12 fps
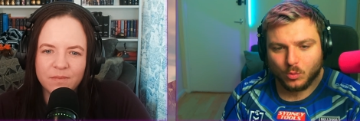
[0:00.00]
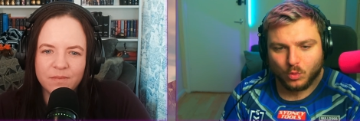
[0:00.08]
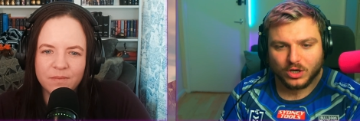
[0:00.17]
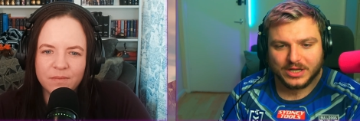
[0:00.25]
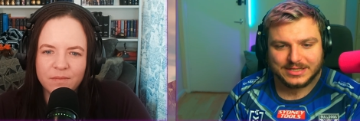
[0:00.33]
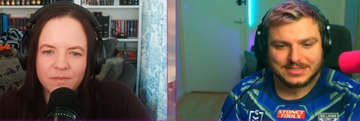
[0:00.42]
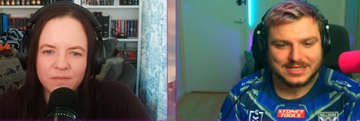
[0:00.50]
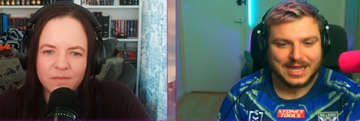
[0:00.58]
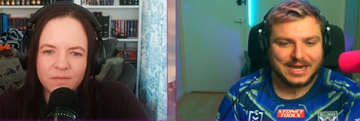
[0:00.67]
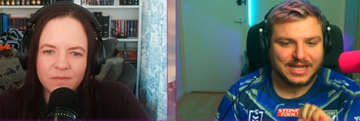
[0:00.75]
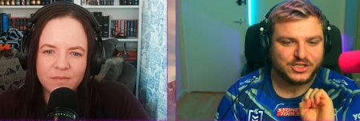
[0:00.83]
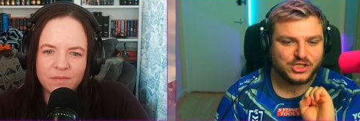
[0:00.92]
Speaker 1: wallets
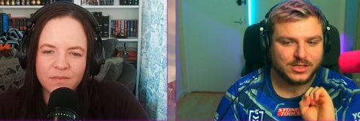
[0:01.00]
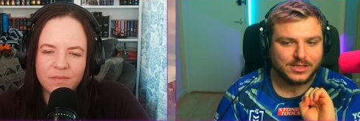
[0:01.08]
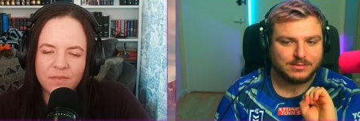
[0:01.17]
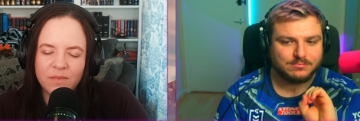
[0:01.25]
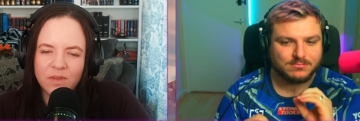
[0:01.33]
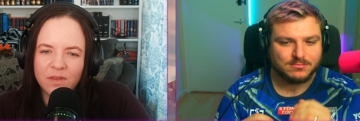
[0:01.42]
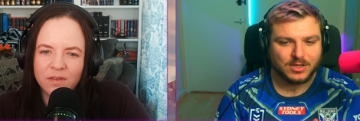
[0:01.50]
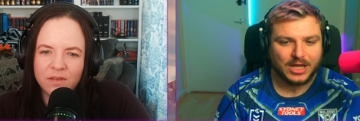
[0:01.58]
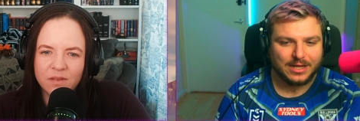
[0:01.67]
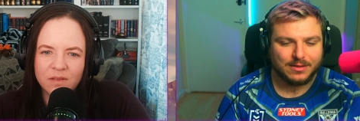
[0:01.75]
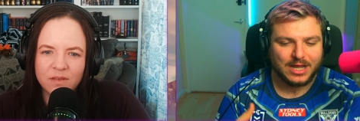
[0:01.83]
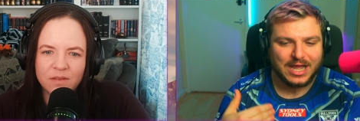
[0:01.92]
can actually like
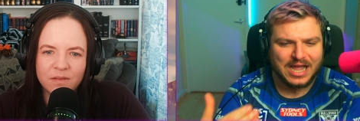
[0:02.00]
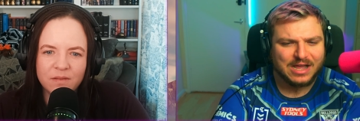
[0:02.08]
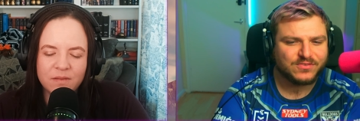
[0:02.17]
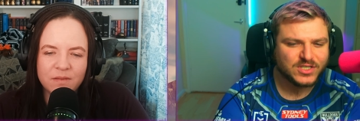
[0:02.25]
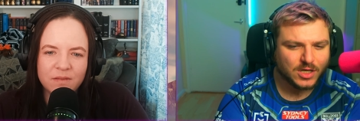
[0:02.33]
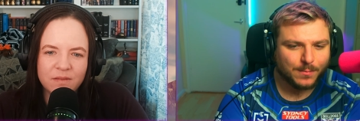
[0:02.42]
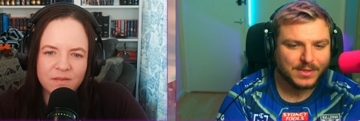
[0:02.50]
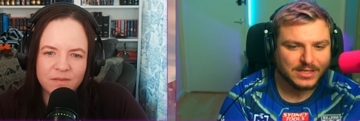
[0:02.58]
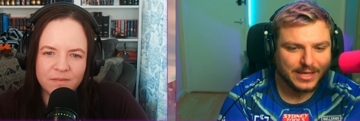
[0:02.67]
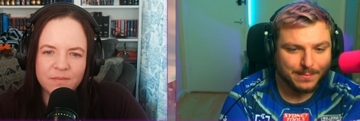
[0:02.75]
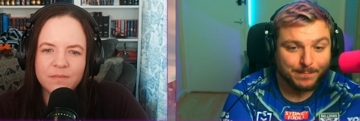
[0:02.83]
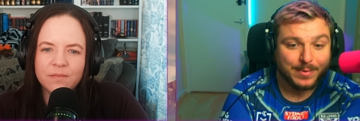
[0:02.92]
have some
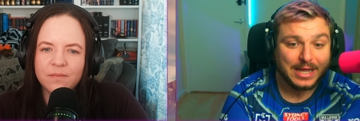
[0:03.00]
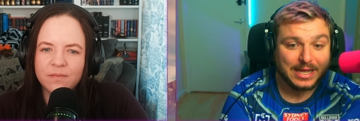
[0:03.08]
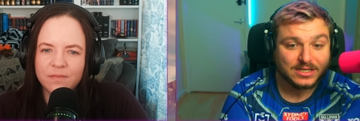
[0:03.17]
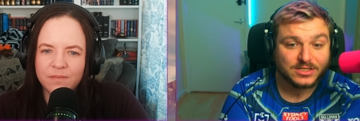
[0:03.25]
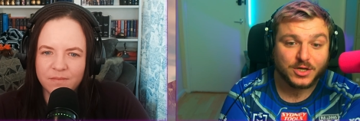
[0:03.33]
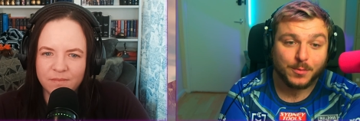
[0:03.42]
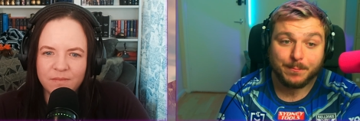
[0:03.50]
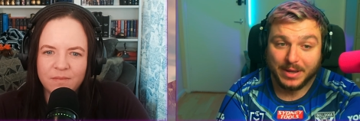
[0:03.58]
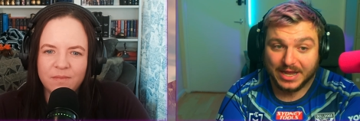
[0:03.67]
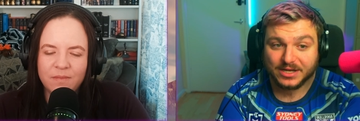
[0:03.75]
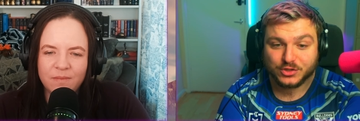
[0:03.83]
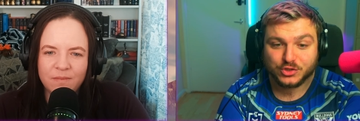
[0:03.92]
impact
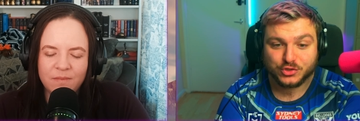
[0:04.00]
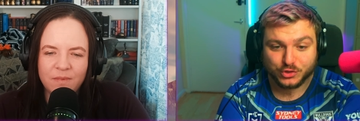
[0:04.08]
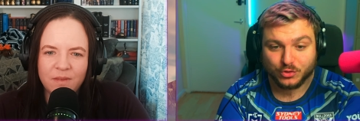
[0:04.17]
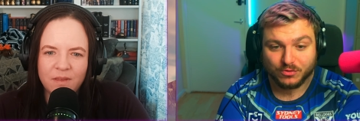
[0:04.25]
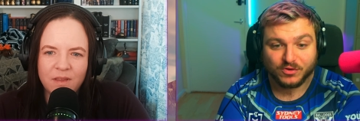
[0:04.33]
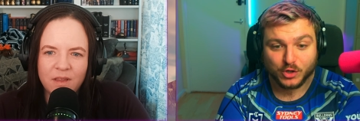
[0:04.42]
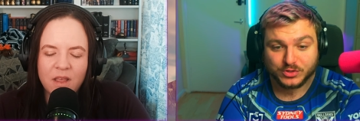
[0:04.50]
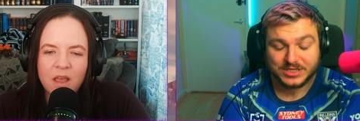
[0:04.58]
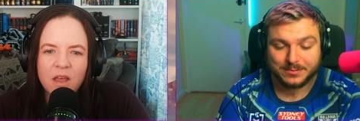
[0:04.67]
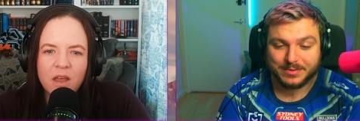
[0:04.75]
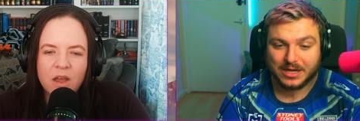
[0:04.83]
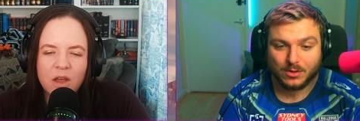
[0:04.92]
compared to your
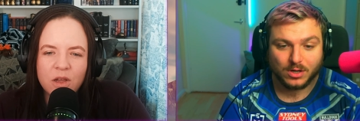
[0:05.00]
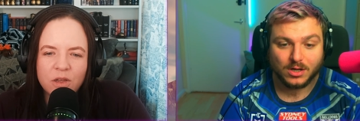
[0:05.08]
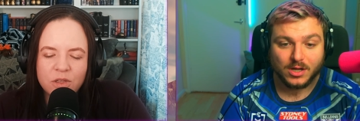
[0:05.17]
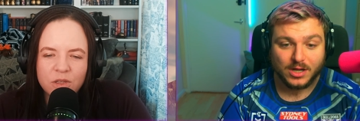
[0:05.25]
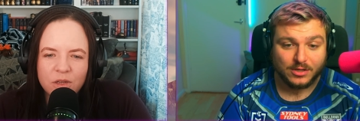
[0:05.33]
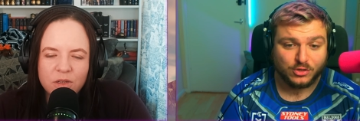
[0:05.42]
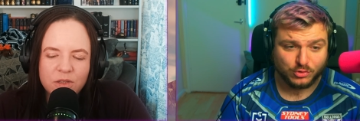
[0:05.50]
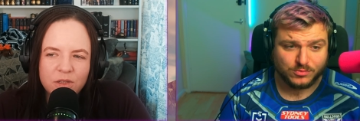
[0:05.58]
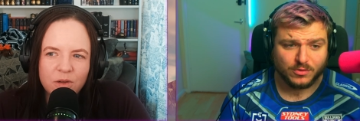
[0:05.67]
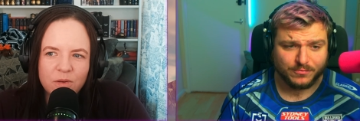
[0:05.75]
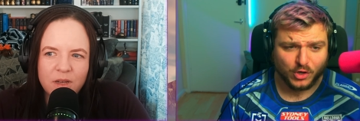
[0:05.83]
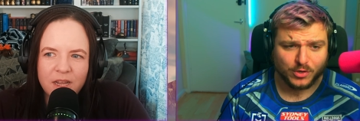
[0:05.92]
voting power. Your,
Speaker 2: so
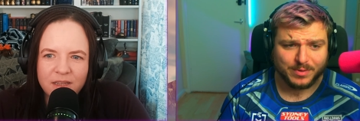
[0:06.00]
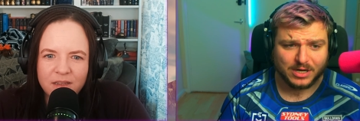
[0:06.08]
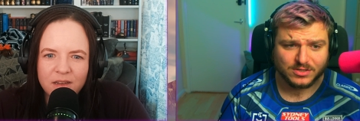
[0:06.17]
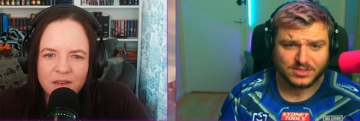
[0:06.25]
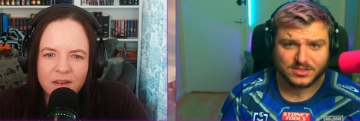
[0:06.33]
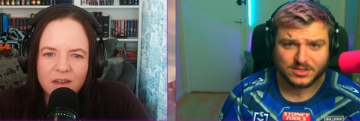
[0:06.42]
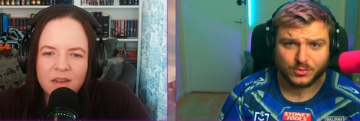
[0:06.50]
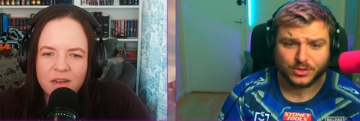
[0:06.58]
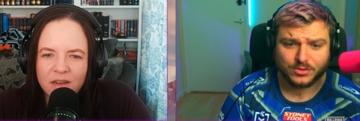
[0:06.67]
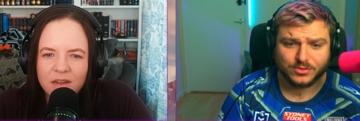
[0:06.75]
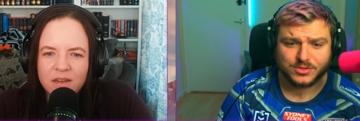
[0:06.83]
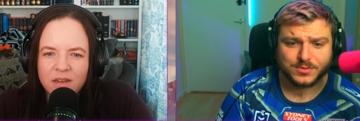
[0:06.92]
your voting let, power is still
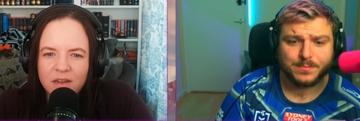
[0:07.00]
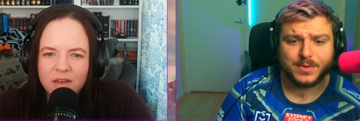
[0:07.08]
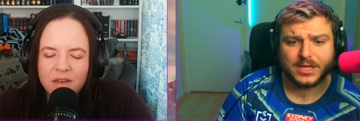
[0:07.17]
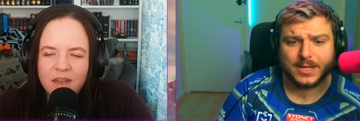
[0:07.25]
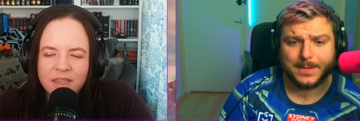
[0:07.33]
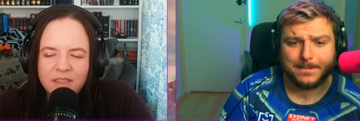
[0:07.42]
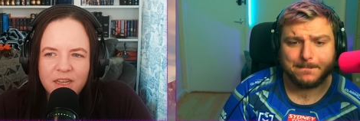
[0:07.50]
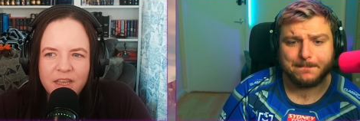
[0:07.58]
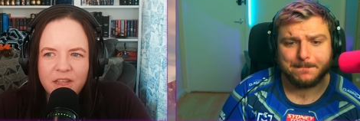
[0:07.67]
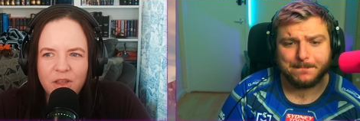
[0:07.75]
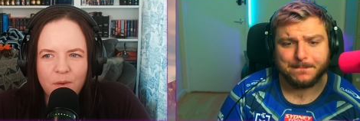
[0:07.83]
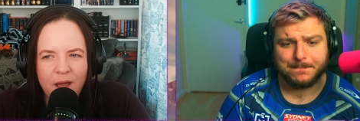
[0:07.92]
huge, but yeah. Let's say
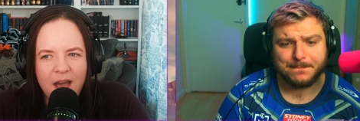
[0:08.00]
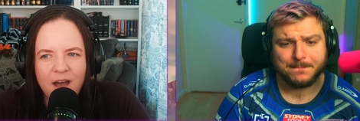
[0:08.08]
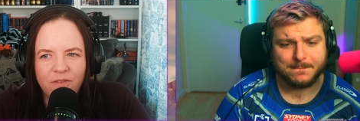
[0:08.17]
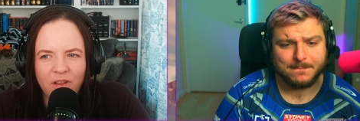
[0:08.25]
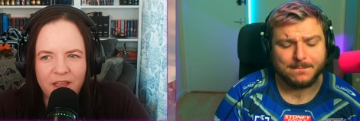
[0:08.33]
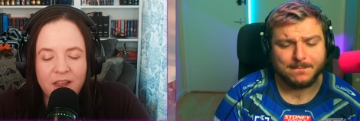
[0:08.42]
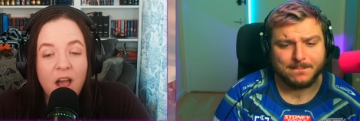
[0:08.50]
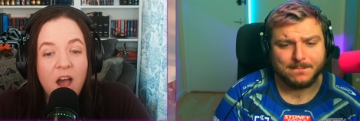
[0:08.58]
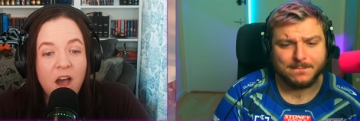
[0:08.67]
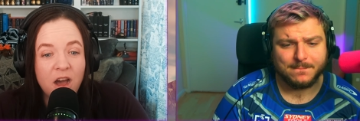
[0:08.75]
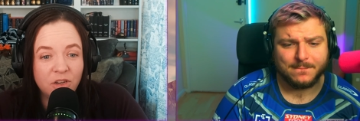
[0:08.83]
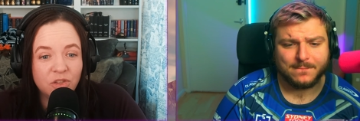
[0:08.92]
that you have like a
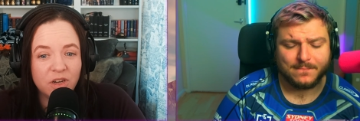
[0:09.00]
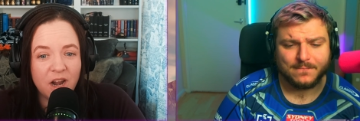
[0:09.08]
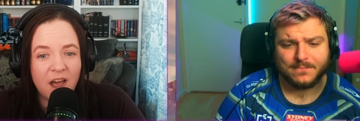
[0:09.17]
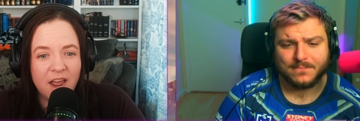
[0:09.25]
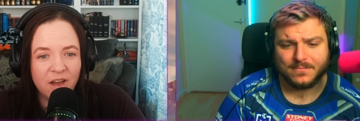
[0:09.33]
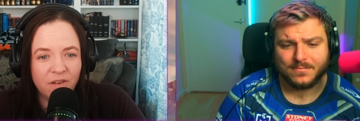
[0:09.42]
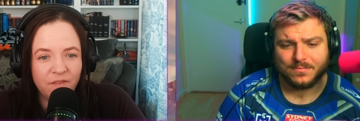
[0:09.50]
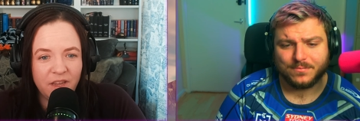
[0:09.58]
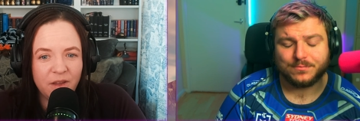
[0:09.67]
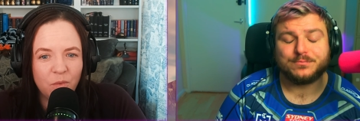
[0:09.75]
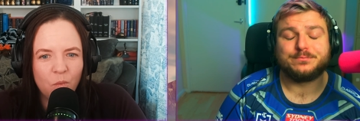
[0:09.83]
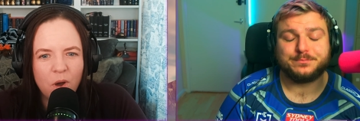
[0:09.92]
hundred I L
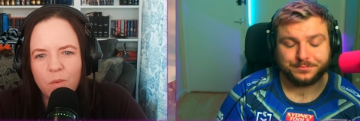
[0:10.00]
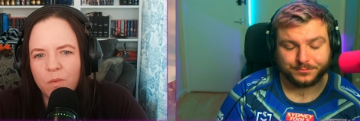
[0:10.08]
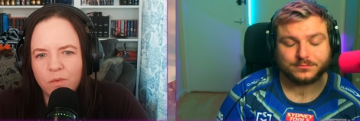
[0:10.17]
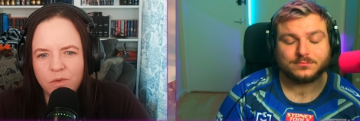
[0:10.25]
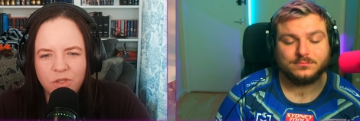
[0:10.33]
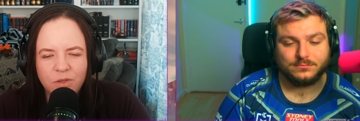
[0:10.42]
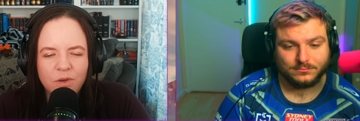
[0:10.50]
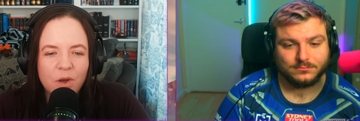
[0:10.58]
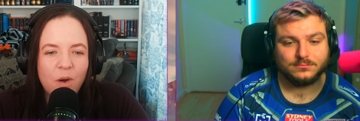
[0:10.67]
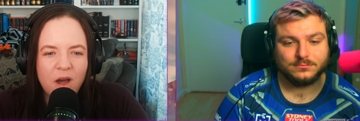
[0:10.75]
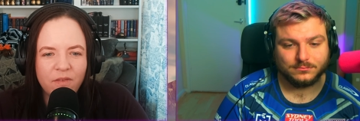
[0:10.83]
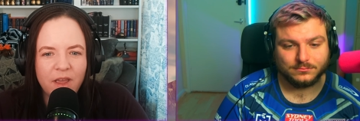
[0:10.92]
V. What do you know
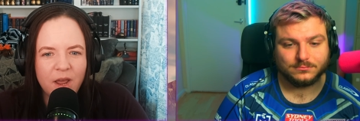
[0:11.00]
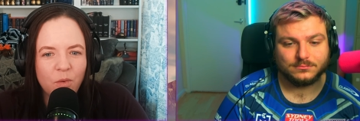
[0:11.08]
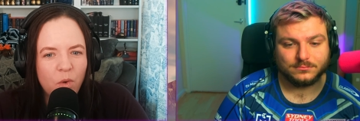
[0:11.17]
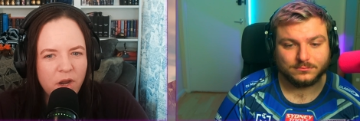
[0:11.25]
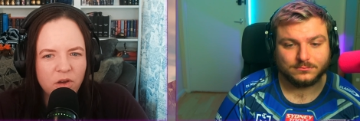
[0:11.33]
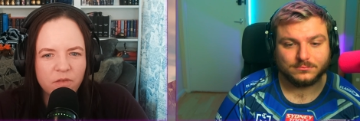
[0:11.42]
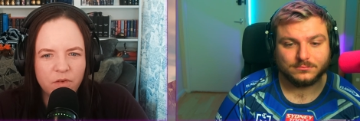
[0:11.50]
offhand what your